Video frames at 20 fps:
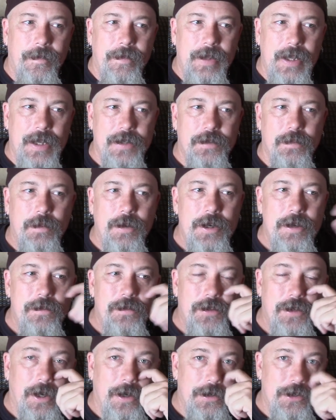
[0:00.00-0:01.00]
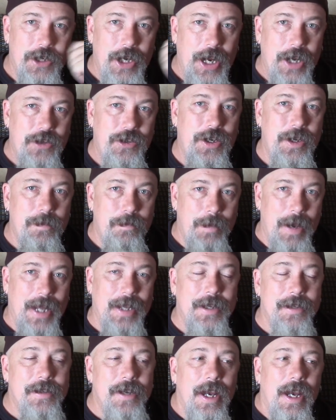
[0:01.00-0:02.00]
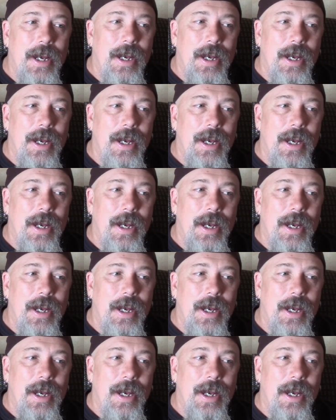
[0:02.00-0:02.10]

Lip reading: that's where you start changing ballots.